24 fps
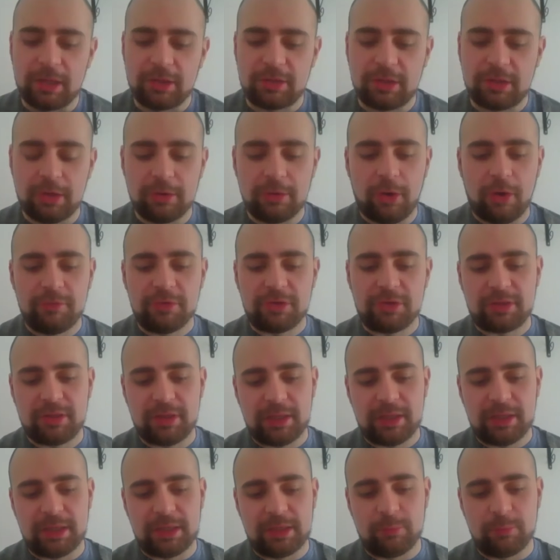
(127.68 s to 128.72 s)
so
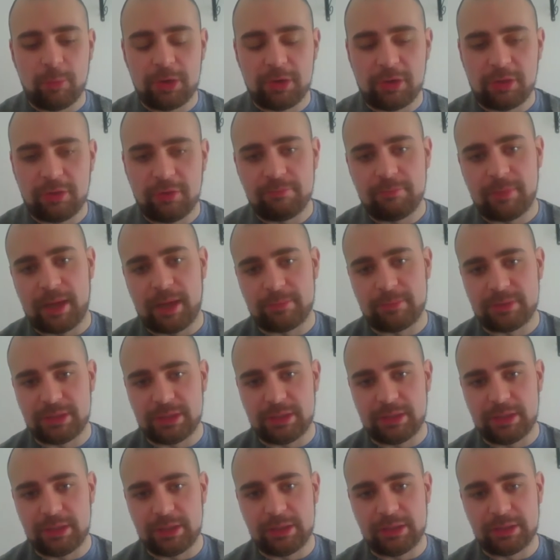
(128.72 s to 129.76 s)
obviously, once you've mapped
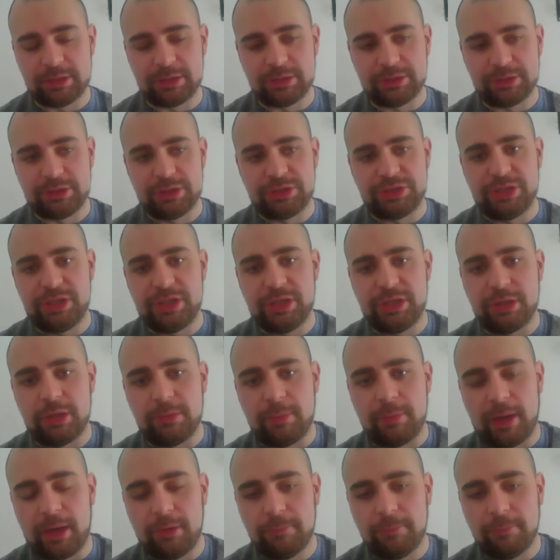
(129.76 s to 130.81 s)
the, the genome
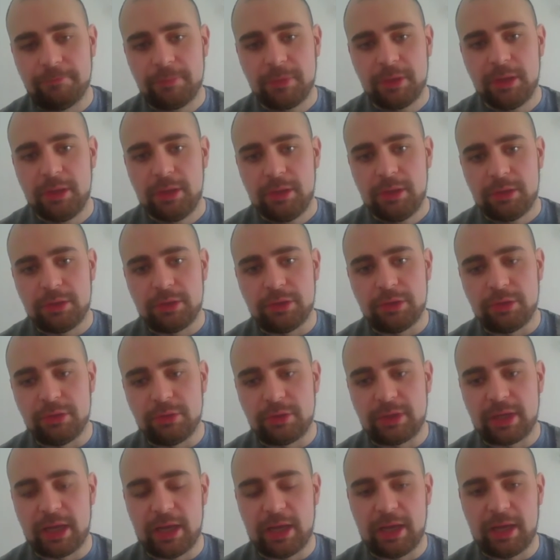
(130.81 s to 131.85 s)
out, you
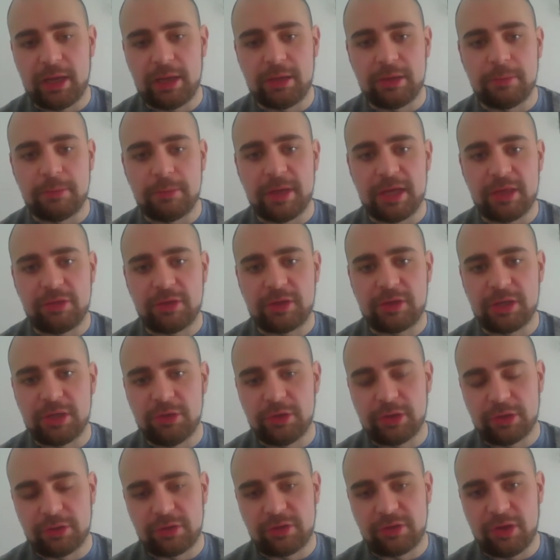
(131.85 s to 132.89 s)
can basically
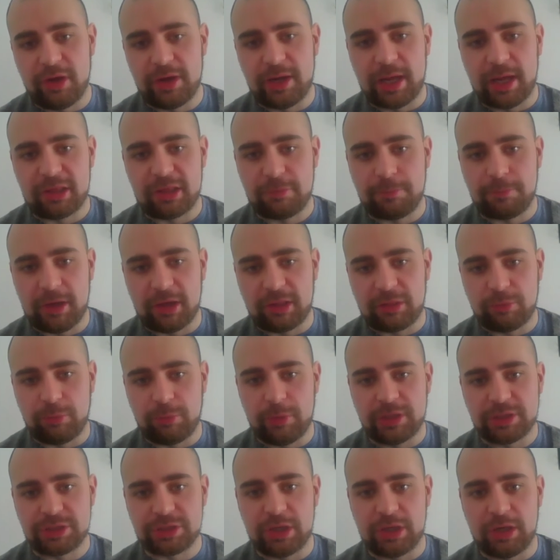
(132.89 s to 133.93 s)
look at certain aspects
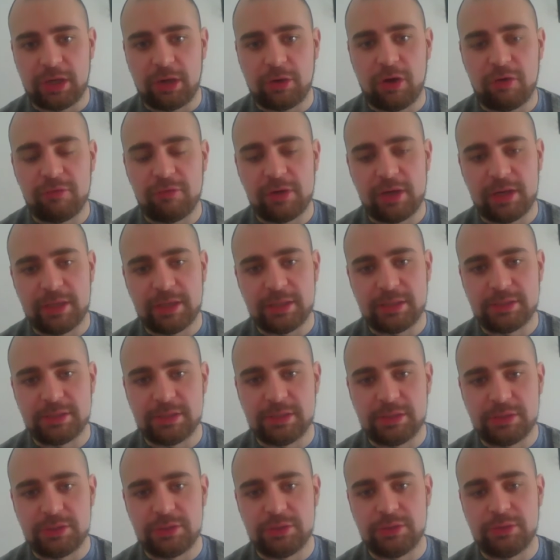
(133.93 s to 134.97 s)
which are
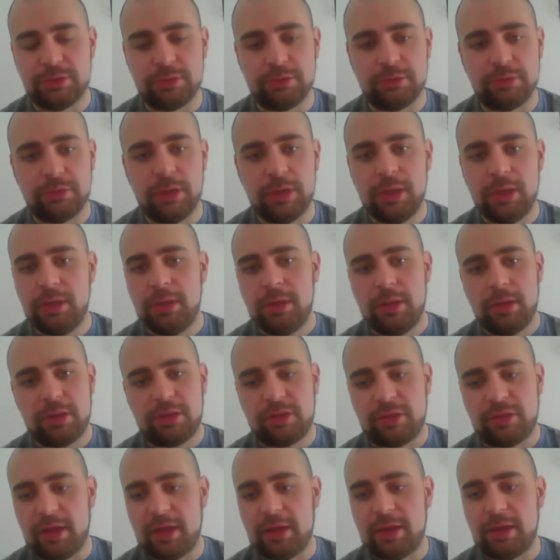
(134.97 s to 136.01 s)
correlated to,
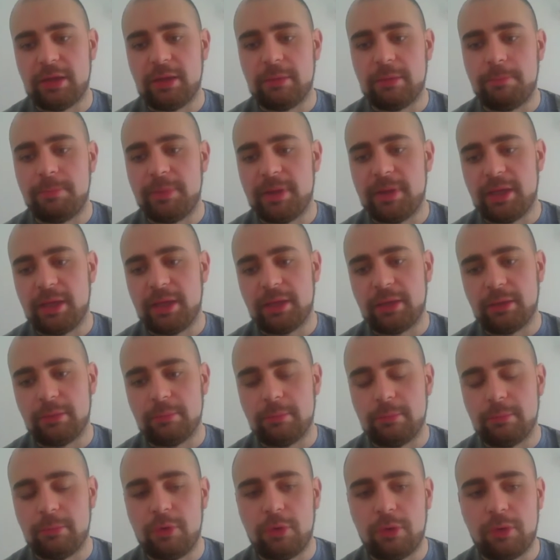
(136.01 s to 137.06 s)
say, being
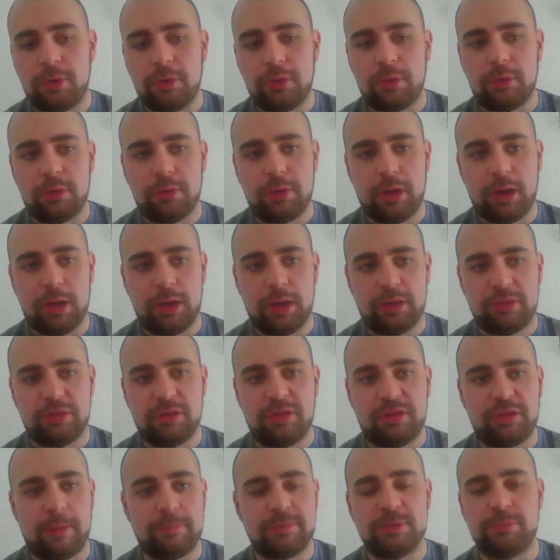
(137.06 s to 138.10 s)
more uh,
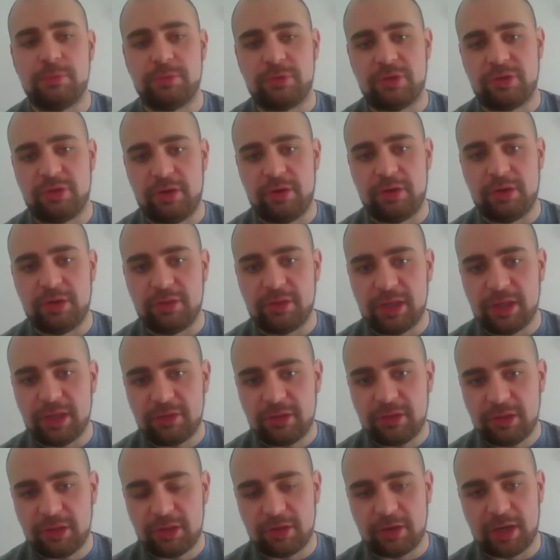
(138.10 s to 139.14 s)
susceptible to certain
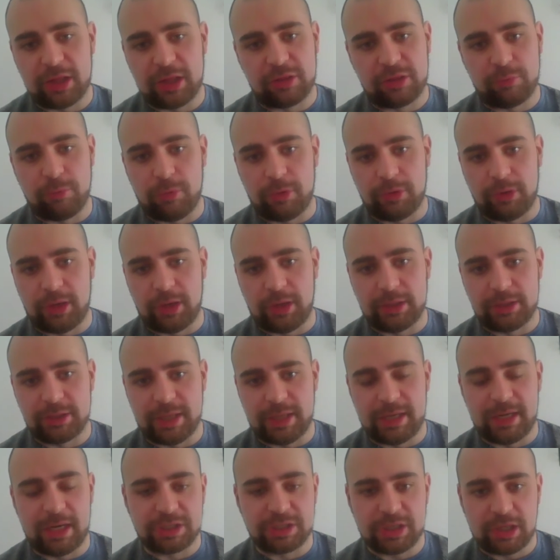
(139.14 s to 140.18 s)
diseases. So that's what like
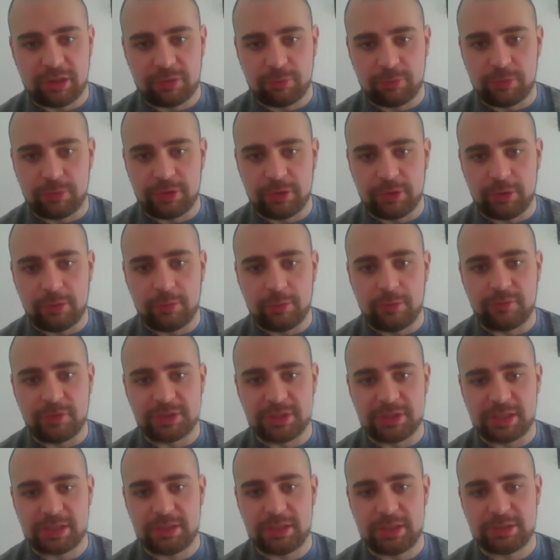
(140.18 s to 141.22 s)
NHS will do with your
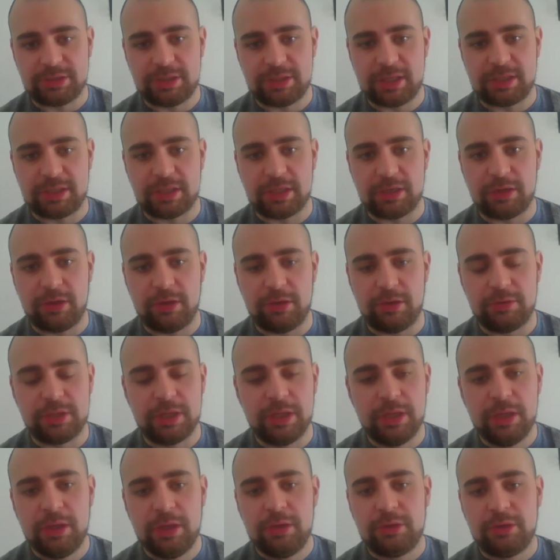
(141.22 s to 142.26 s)
genetic code.
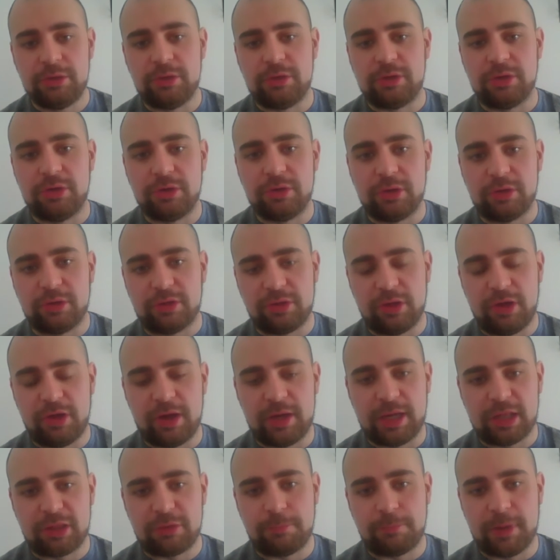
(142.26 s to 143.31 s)
You can look at
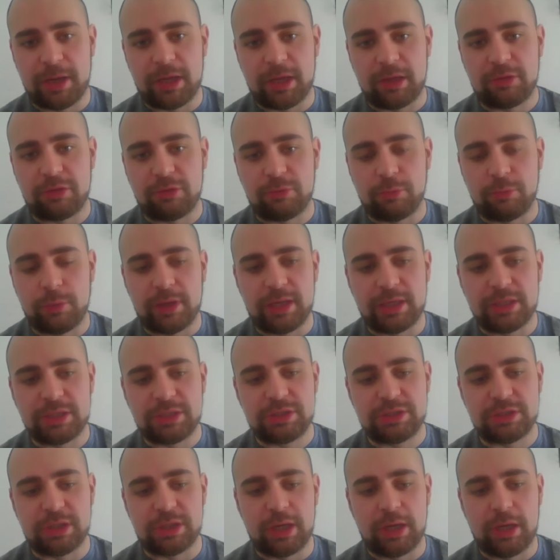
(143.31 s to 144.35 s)
certain aspects
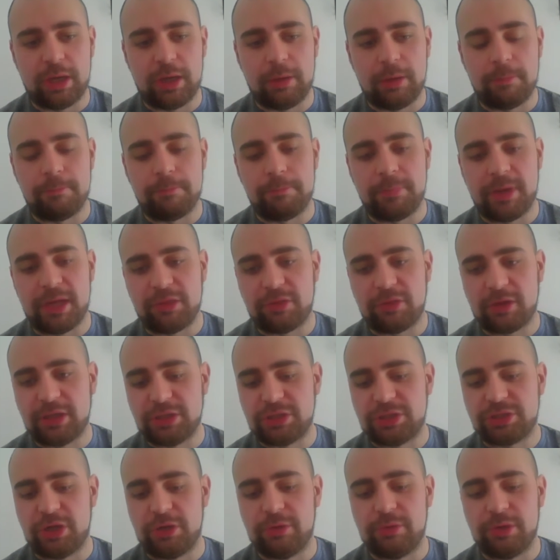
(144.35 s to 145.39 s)
which um, basically
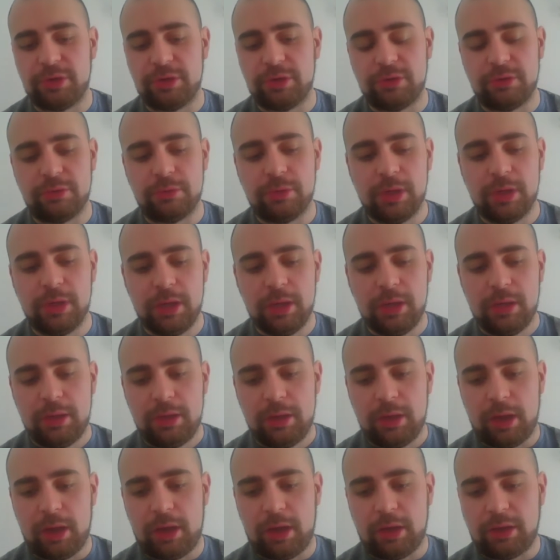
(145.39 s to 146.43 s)
show you
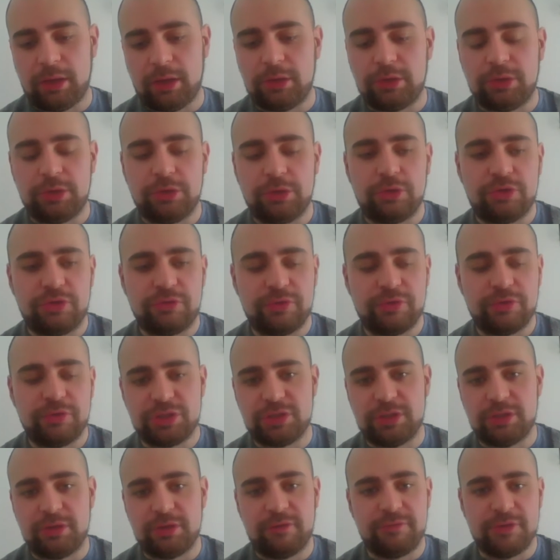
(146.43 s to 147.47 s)

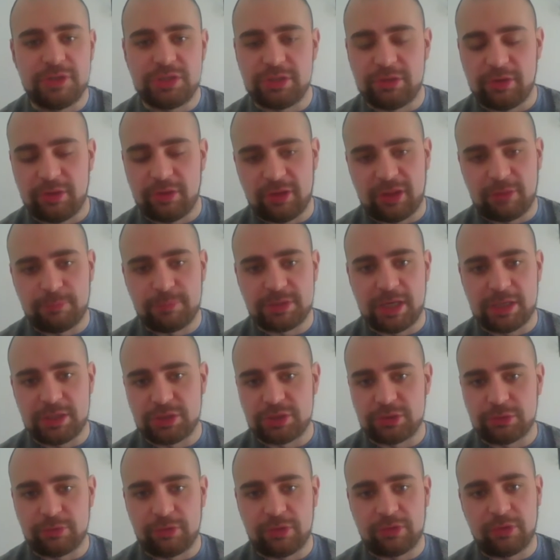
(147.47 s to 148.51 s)
nutrition deficiency
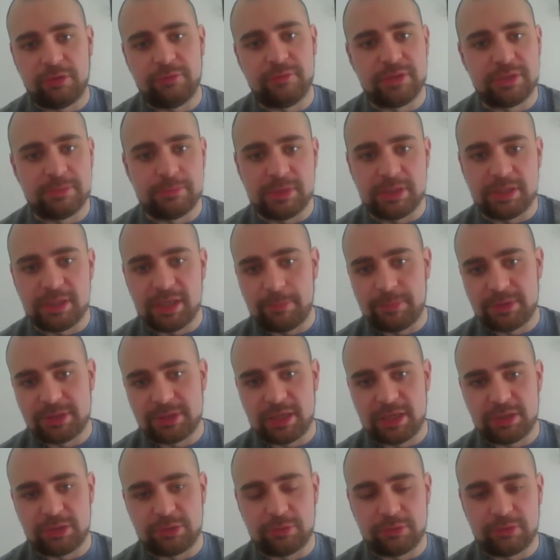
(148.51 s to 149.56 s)
potential, so vitamin D
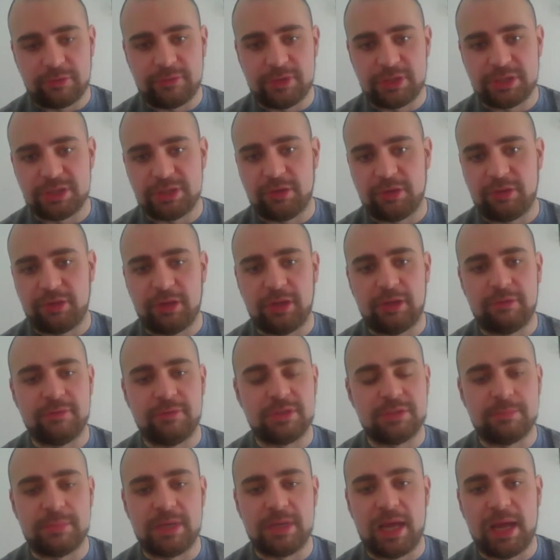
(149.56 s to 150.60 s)
potential deficiency,
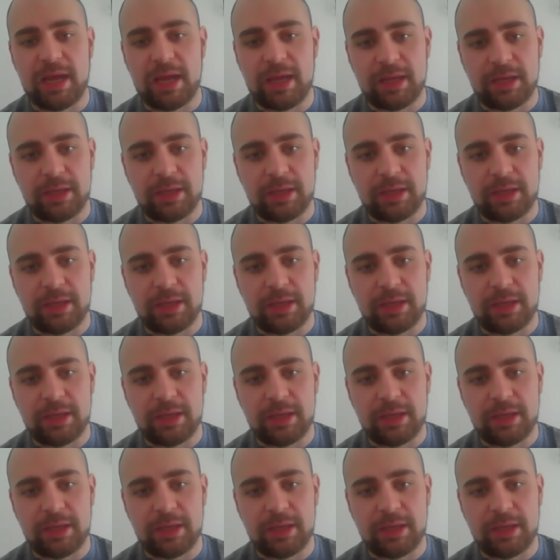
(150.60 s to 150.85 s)
vitamin A,